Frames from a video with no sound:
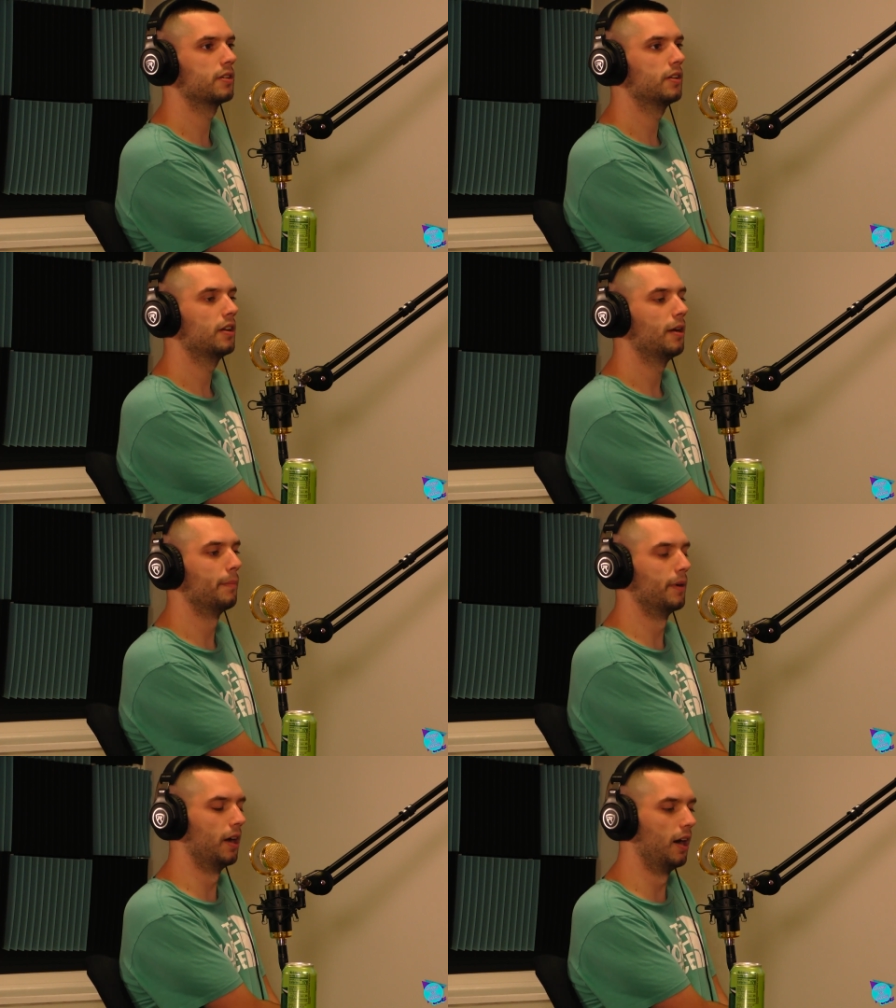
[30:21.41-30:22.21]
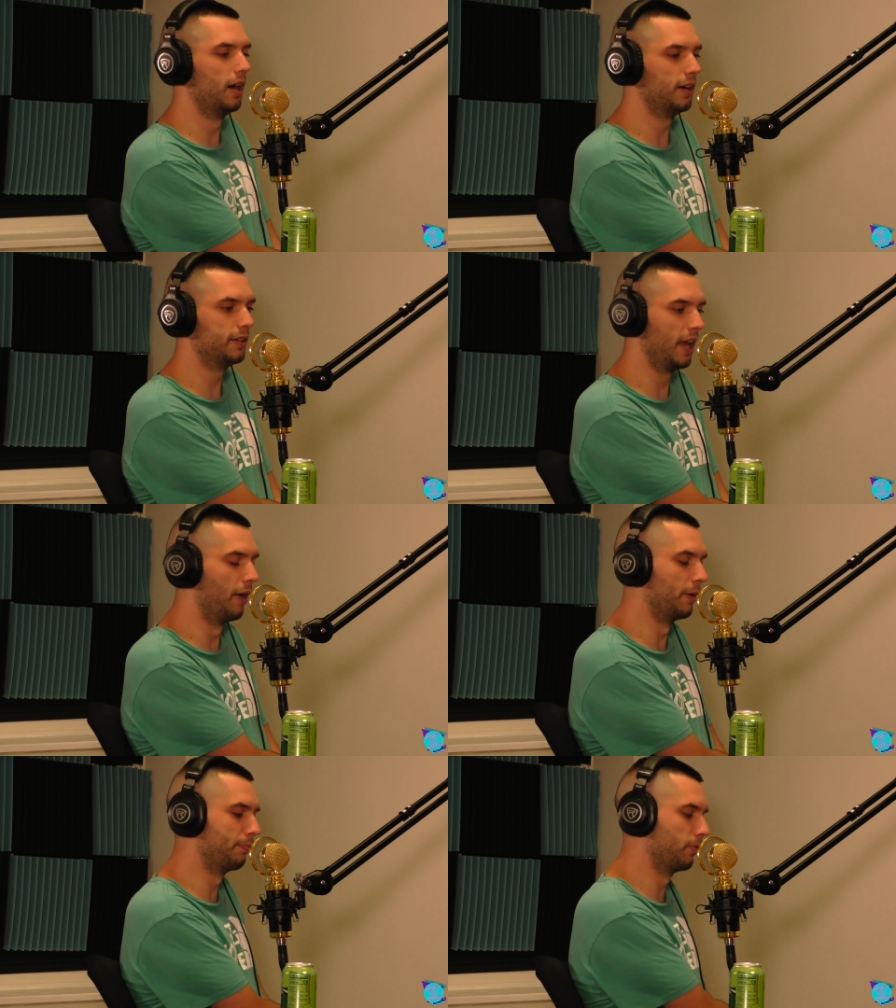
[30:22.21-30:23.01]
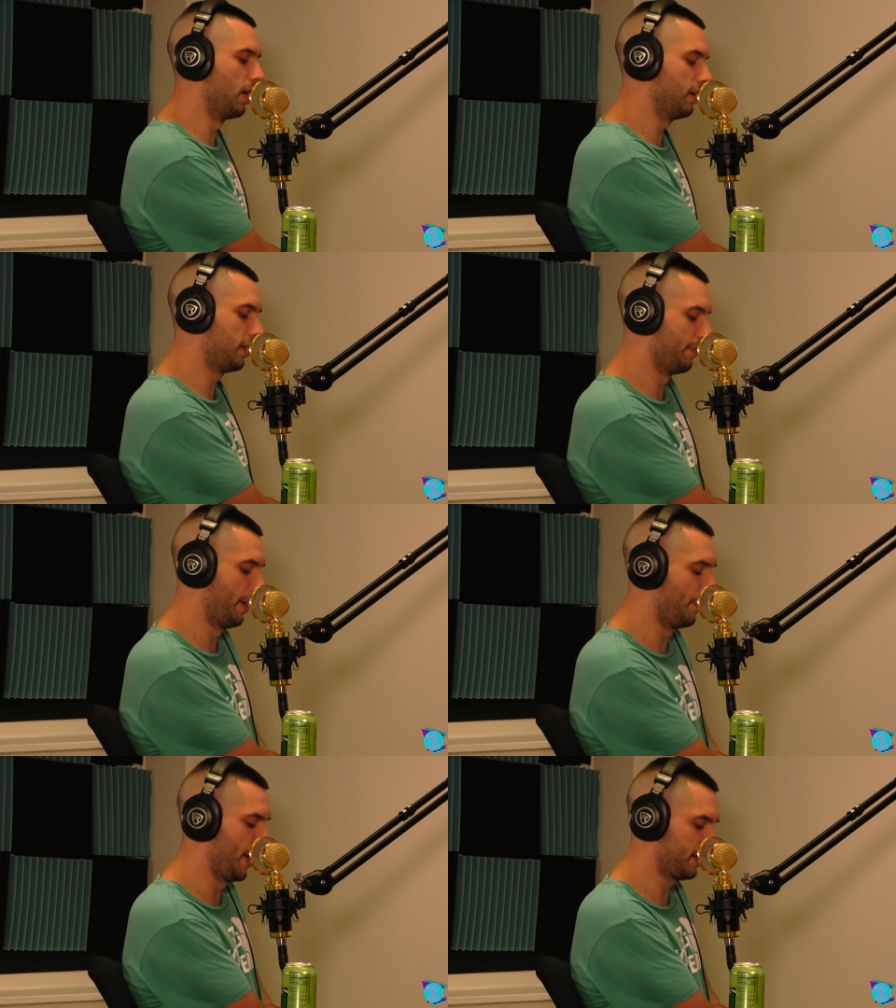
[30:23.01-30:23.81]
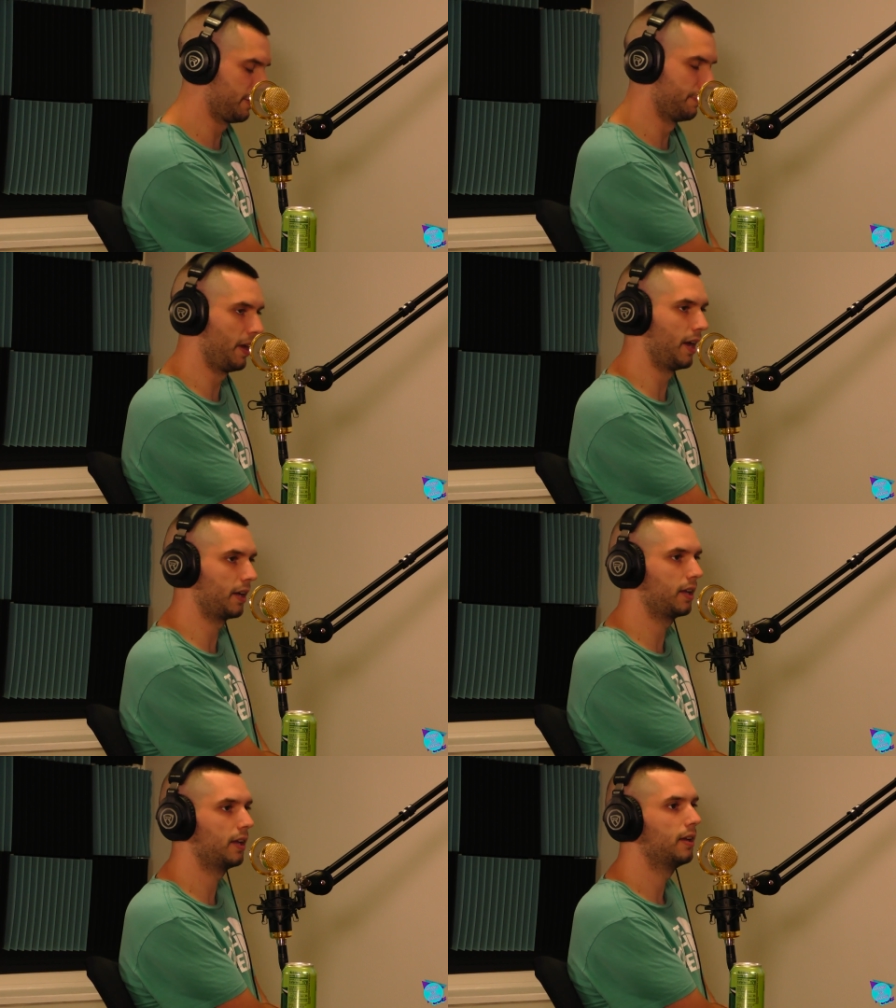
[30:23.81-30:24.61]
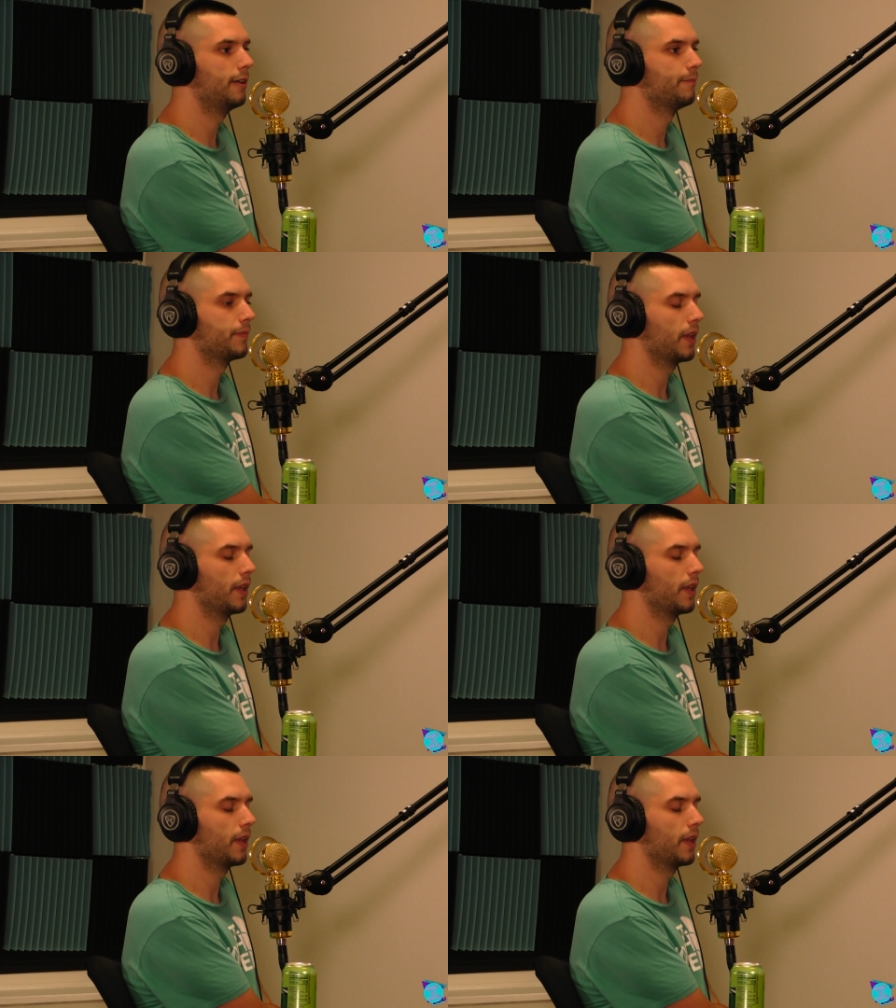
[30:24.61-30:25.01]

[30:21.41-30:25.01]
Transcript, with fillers: Yeah, I think. But uh, yeah, we blew them out back to back. Yeah.